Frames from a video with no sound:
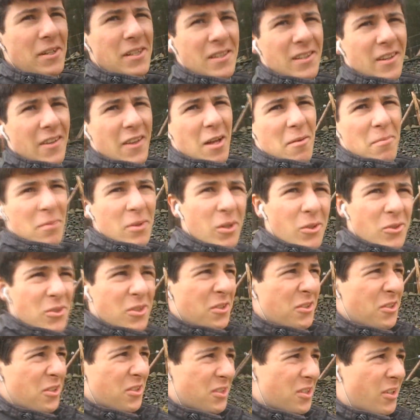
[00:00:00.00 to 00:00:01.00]
reasons like that, but
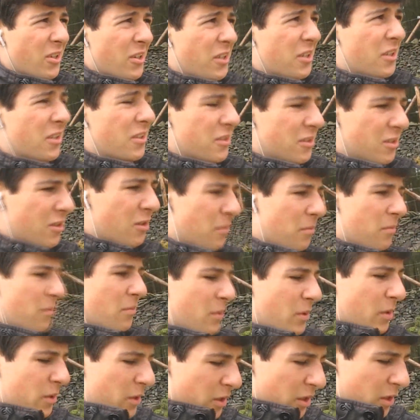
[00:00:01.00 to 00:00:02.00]
also just so I could come